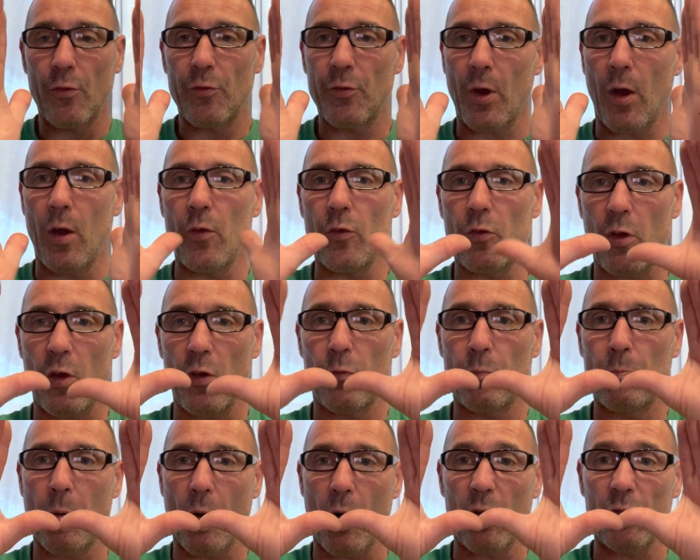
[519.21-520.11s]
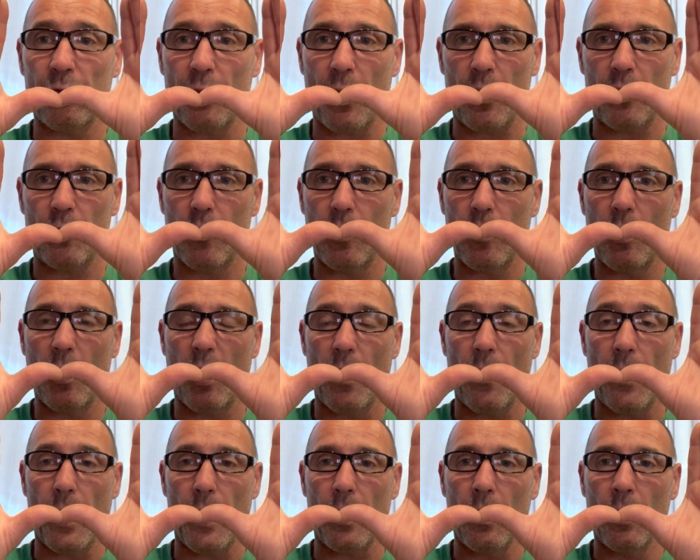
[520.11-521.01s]
So it's box section like
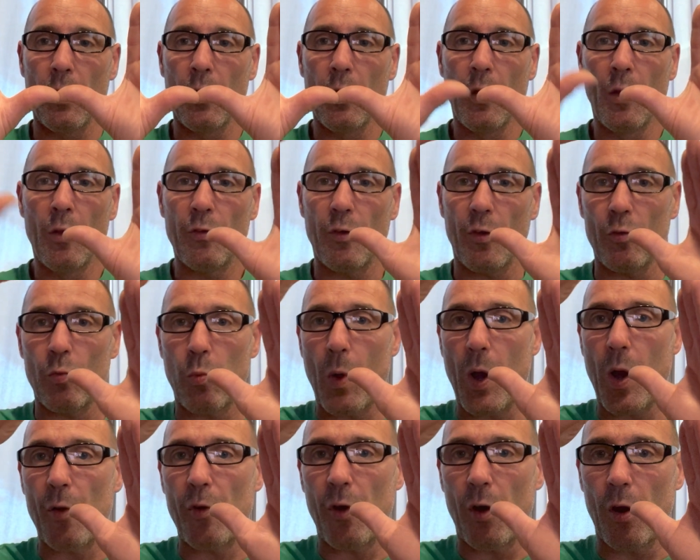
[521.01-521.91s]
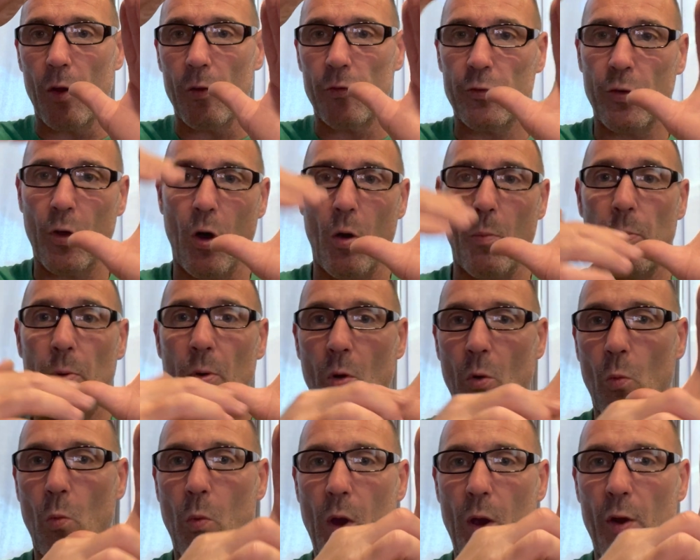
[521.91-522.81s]
that. So it's welded at the top,
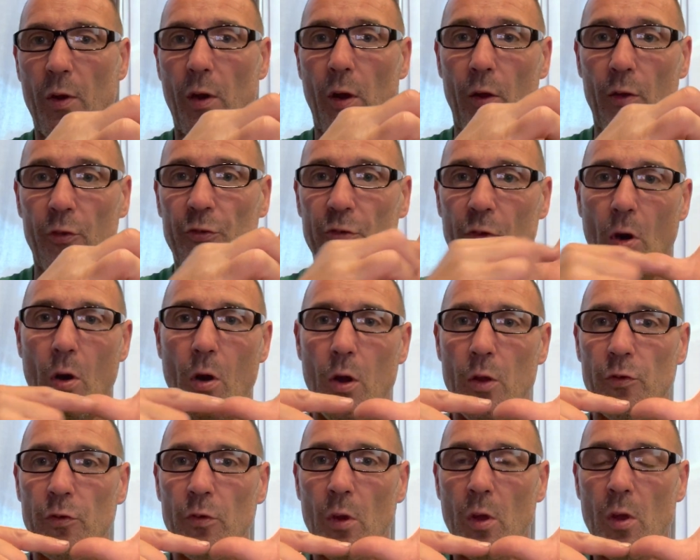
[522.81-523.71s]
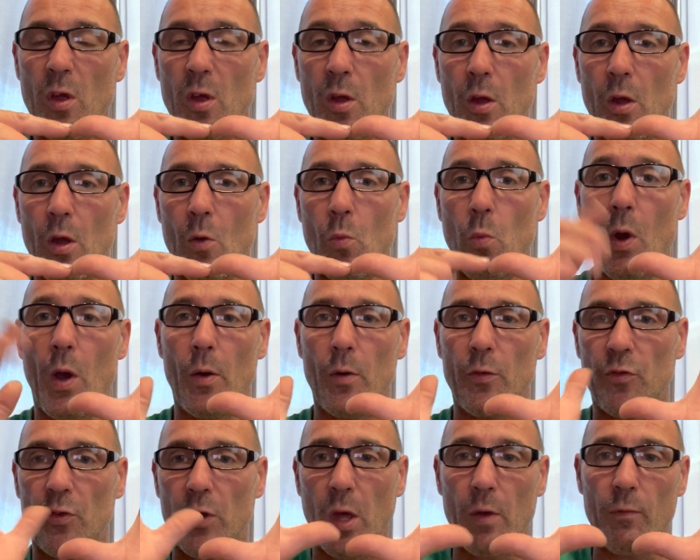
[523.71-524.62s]
welded at the sides, and
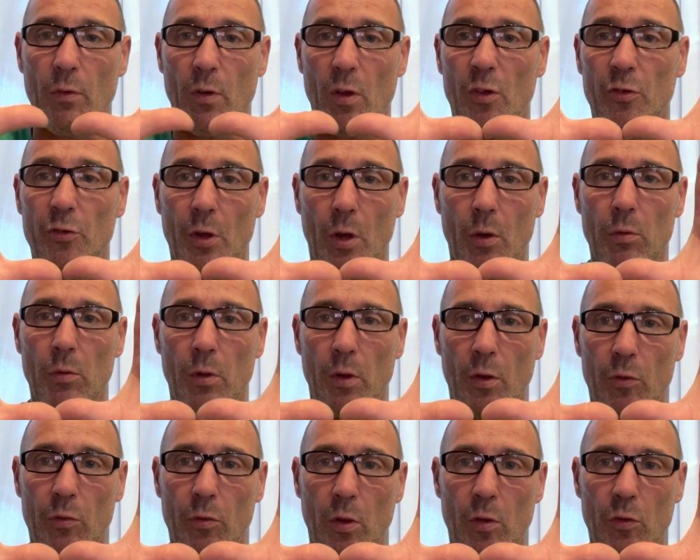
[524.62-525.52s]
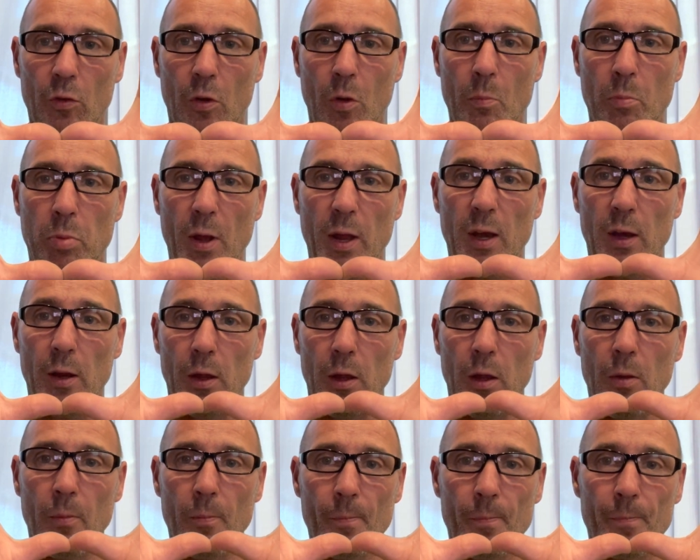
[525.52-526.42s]
welded together. So it's
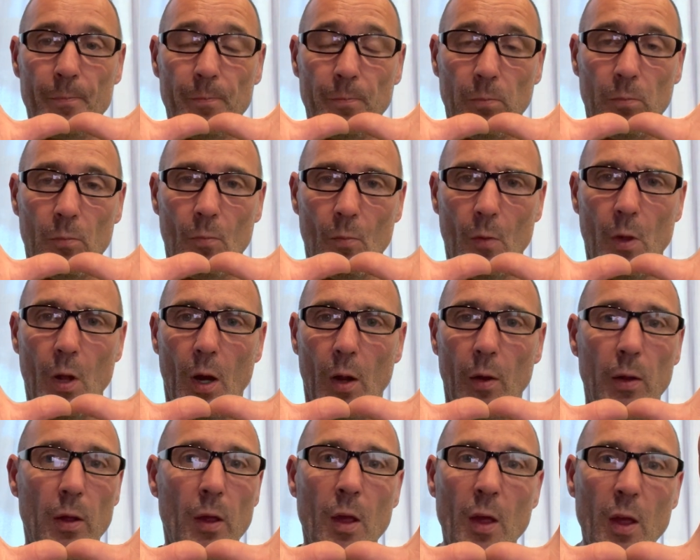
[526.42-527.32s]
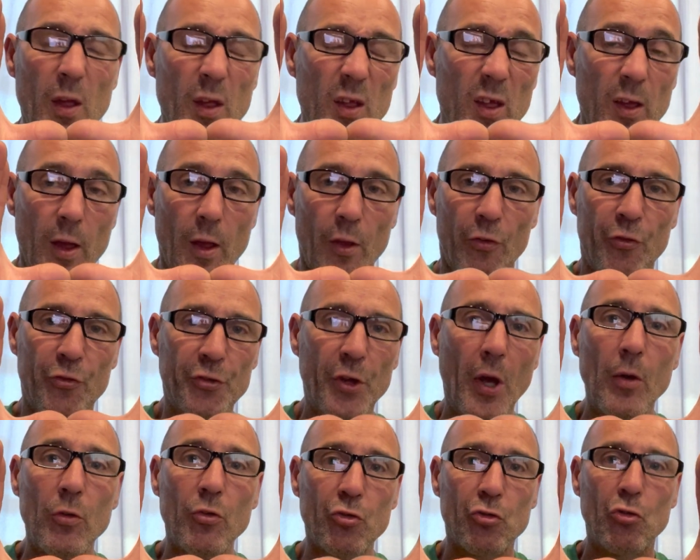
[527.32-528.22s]
completely, you know, it's
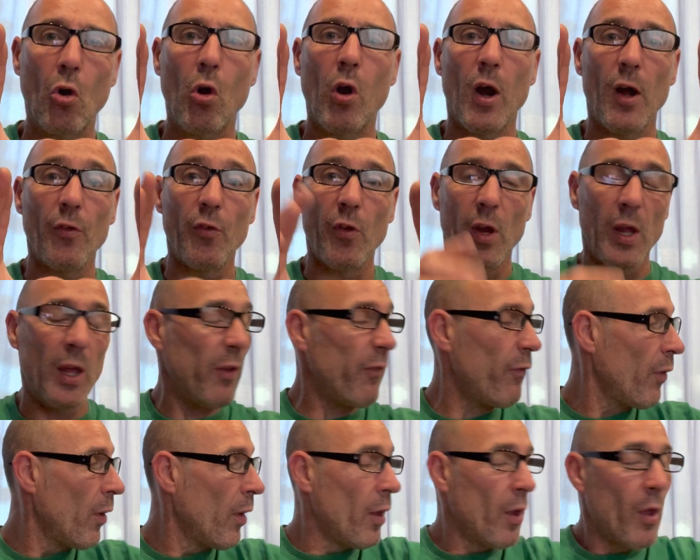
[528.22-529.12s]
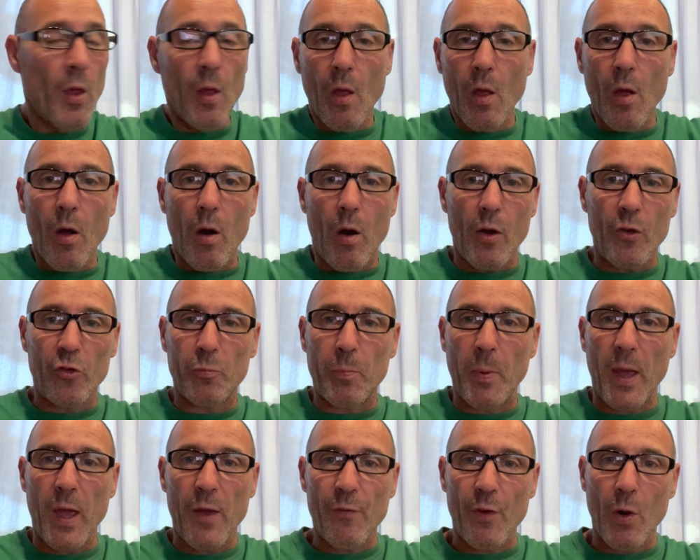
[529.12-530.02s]
so strong underneath. I
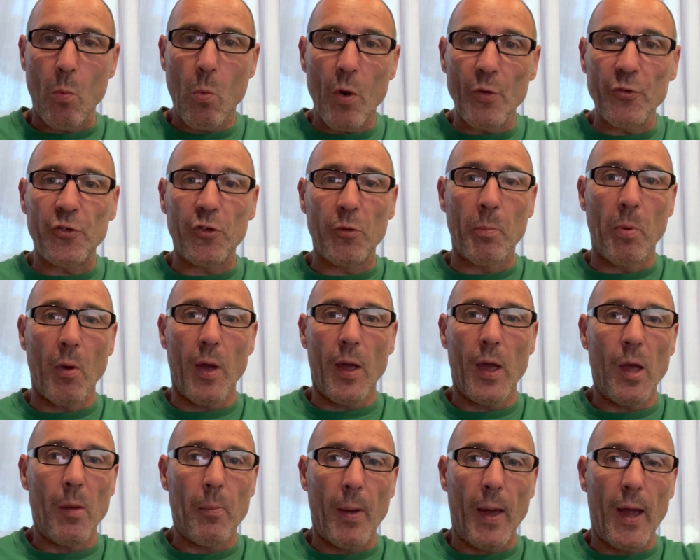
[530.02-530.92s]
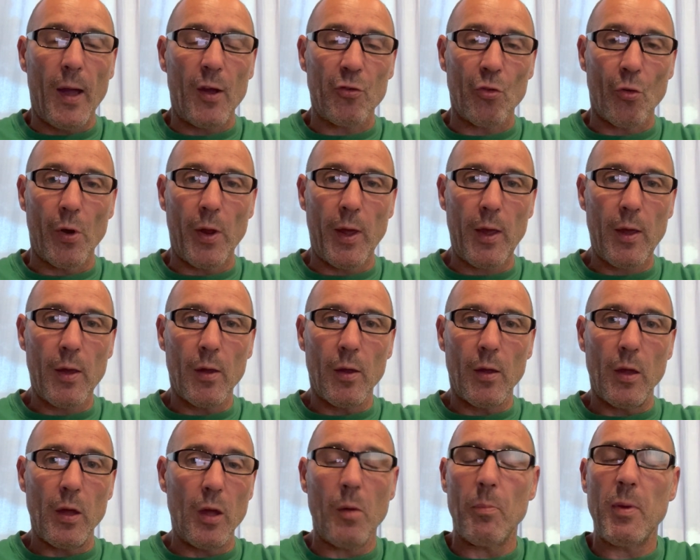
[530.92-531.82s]
expect if I wanted to put airbags on it,
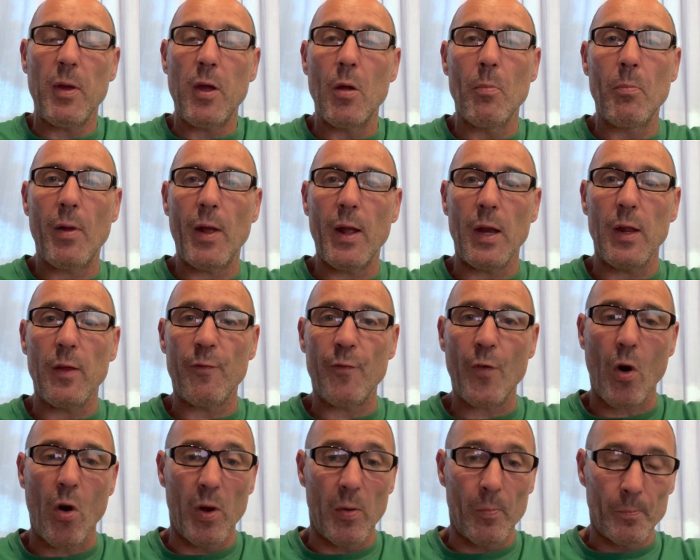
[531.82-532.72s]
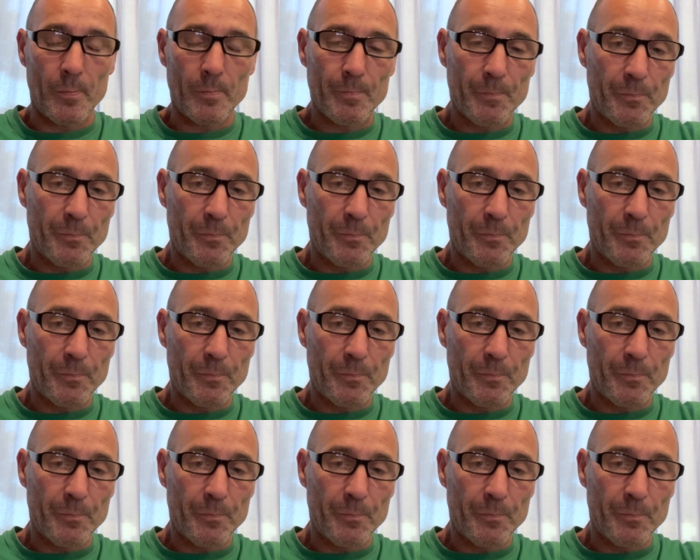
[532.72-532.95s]
it would be completely fine.